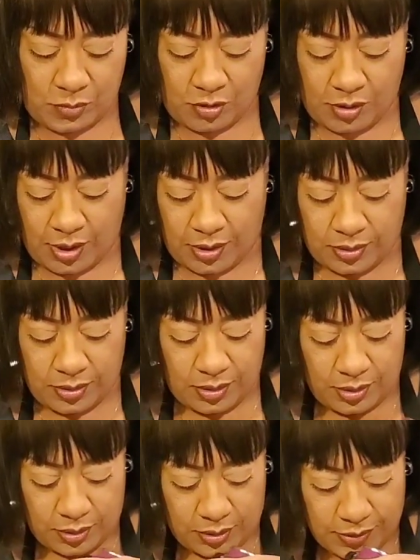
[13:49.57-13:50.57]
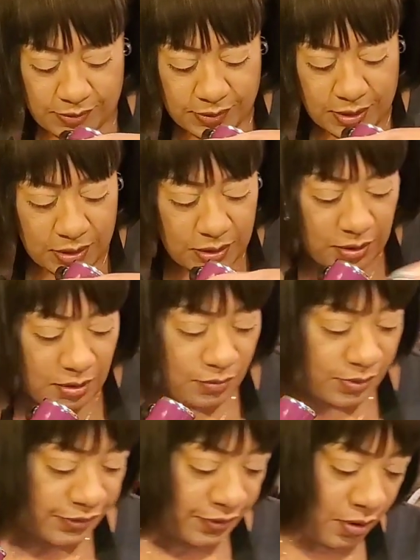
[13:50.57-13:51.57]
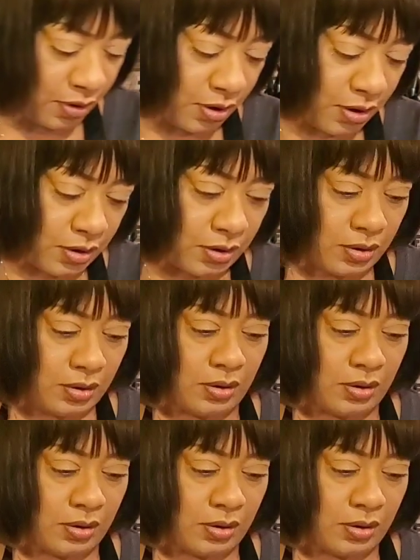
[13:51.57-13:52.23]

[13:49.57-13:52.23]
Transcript: Okay, let's get in here with our